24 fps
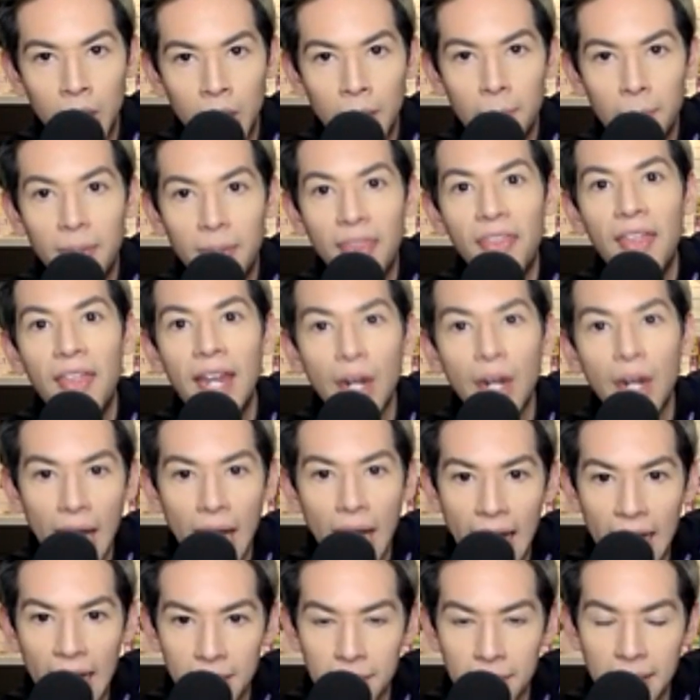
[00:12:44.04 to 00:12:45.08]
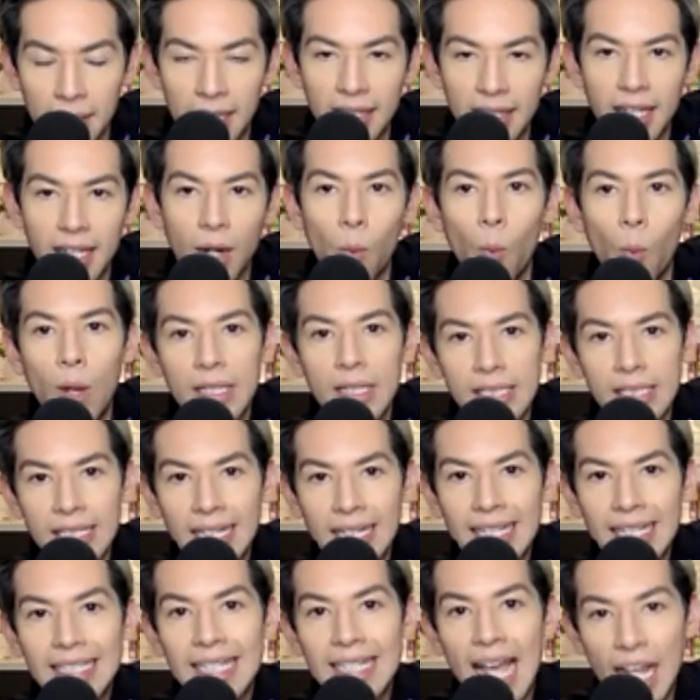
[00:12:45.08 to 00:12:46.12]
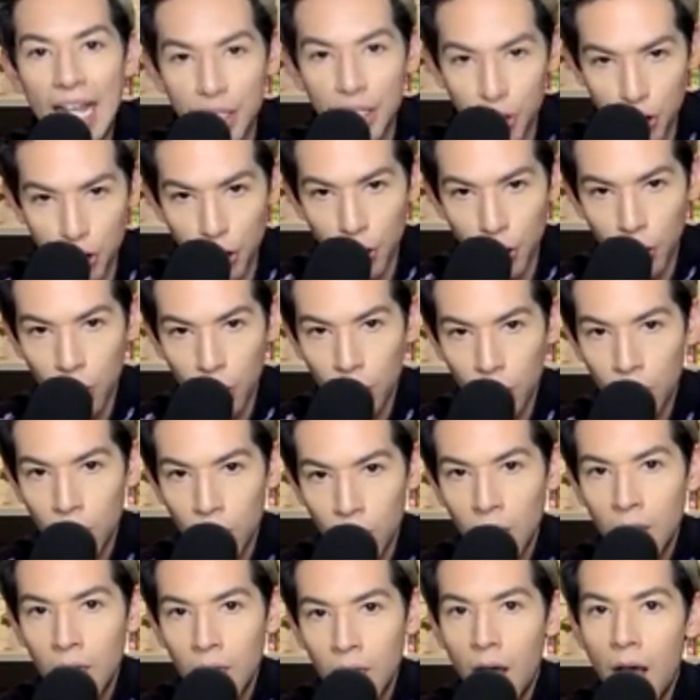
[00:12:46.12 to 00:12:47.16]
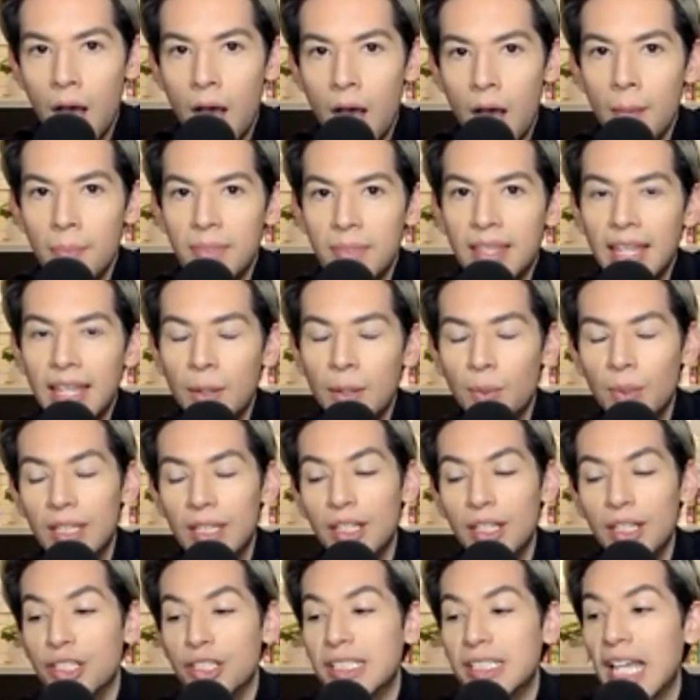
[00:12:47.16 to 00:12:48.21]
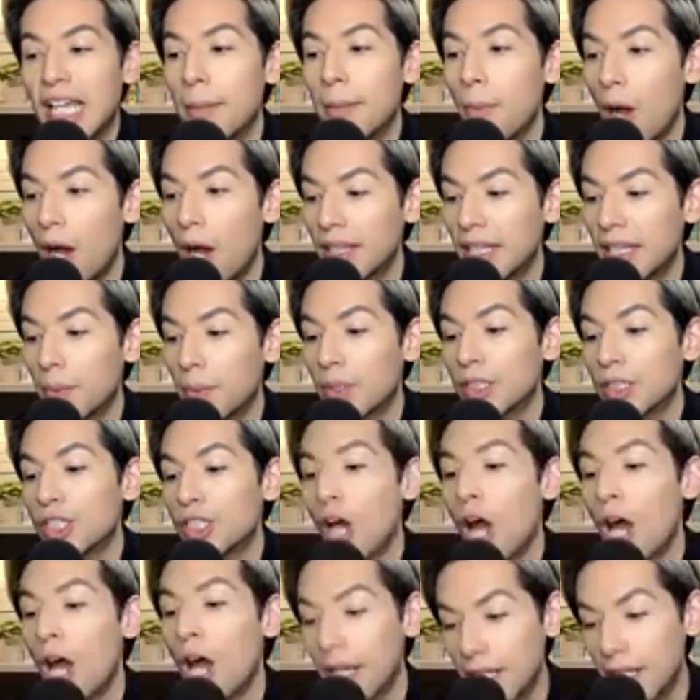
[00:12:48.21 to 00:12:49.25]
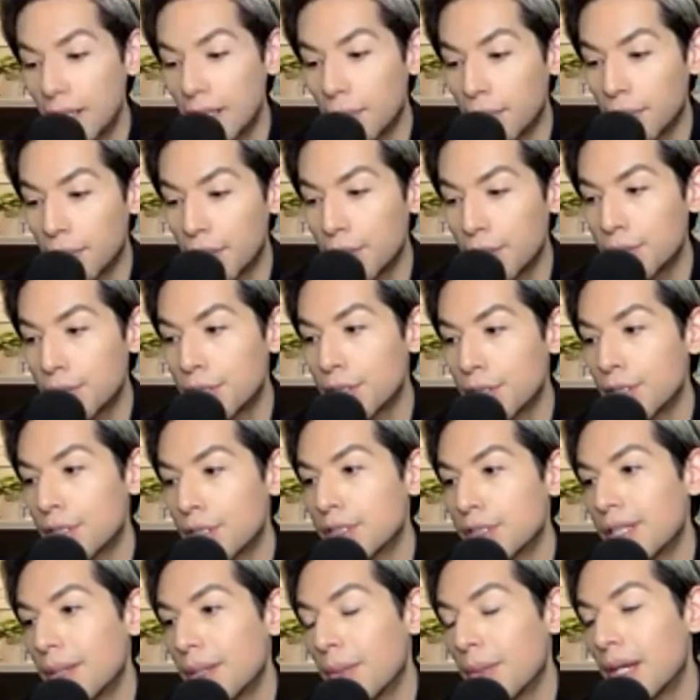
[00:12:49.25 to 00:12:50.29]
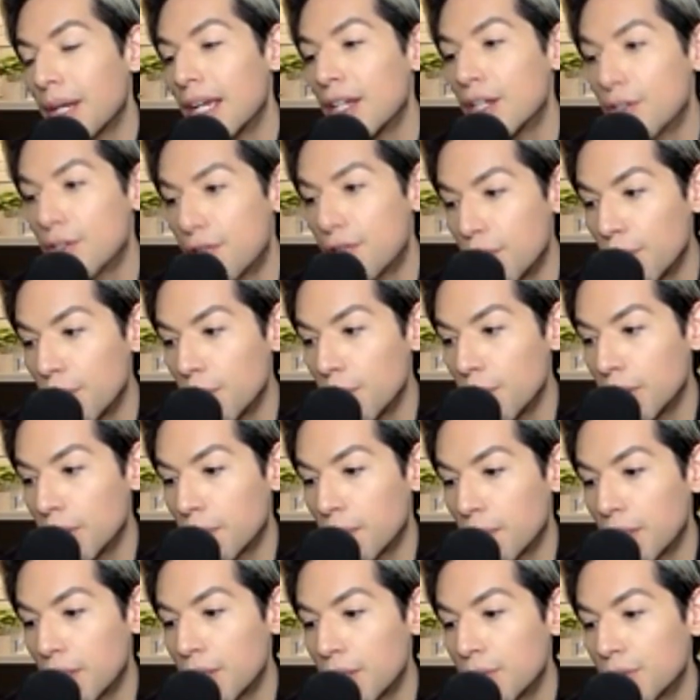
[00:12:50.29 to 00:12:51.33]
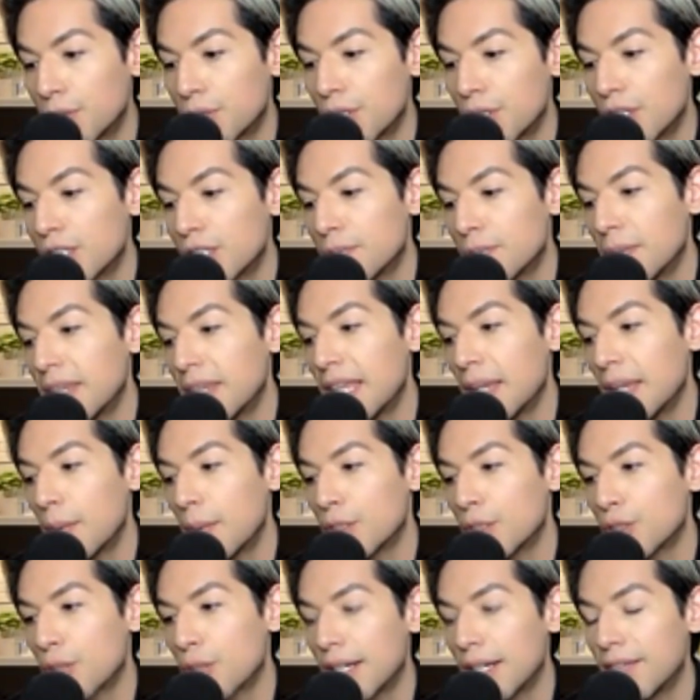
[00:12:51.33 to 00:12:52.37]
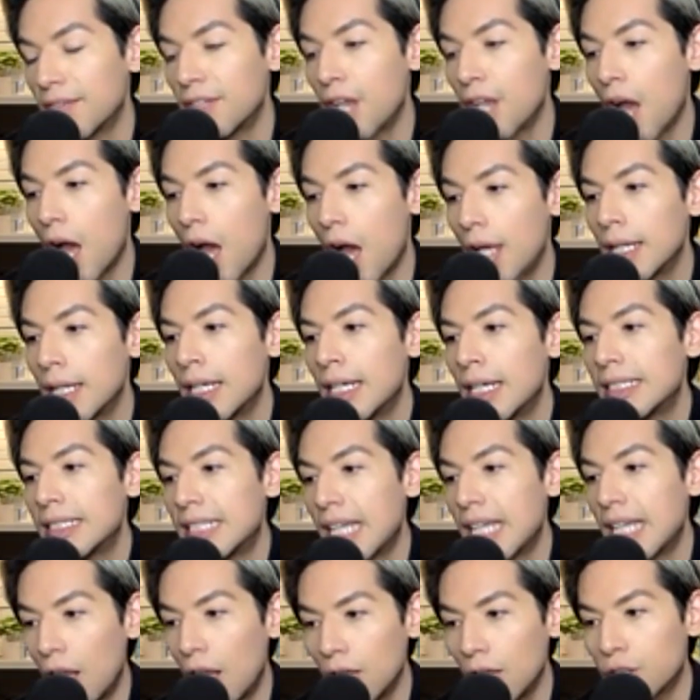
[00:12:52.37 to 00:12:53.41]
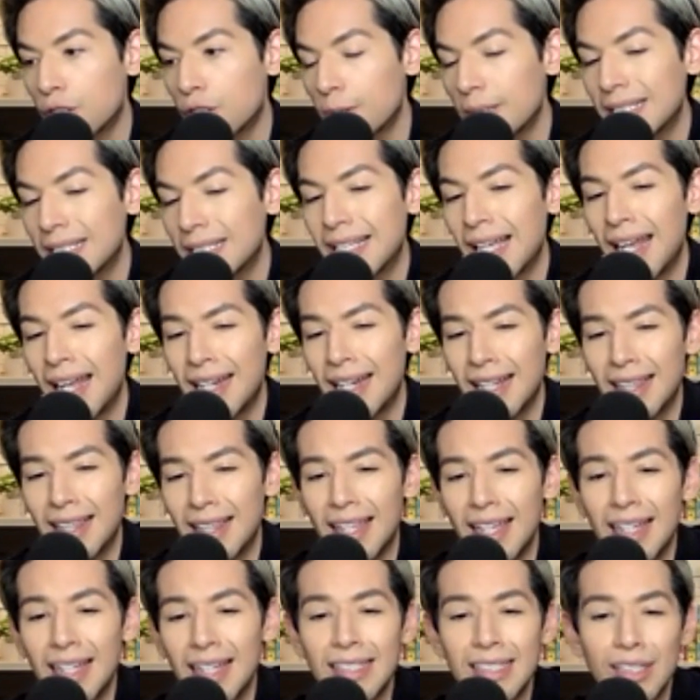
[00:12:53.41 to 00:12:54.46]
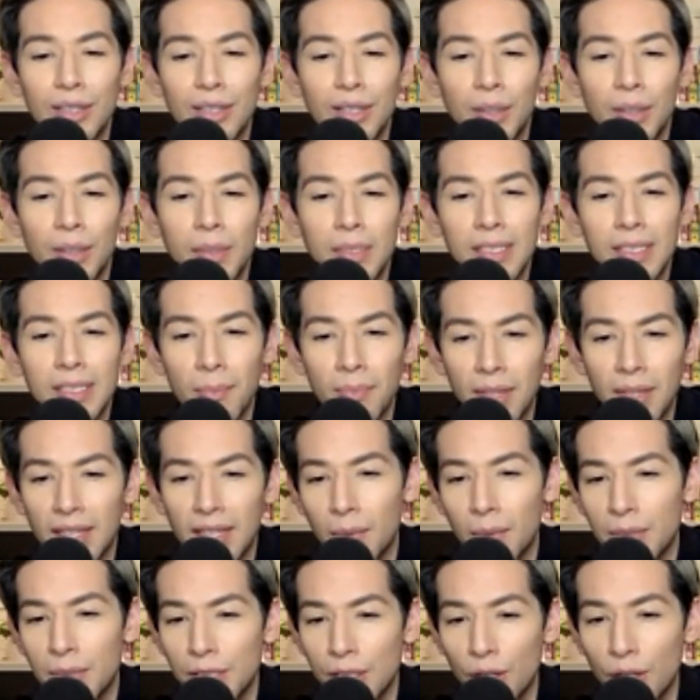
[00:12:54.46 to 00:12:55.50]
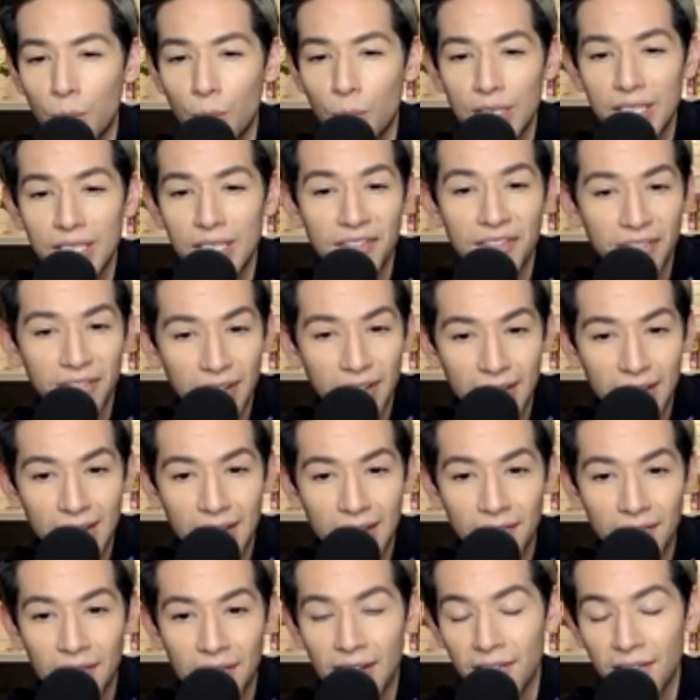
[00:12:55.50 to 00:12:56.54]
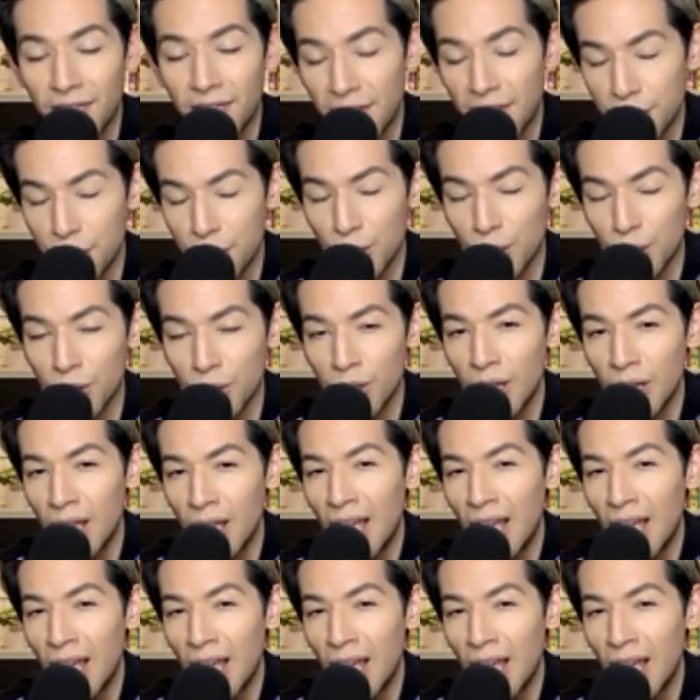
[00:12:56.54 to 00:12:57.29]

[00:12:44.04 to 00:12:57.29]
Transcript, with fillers: but they're adamant that it wasn't intentional um, that they really just came on. They were talking to producers, they were interviewing with producers, but they were trying to not tell Teresa anything until there was something that was a little more definitive and official.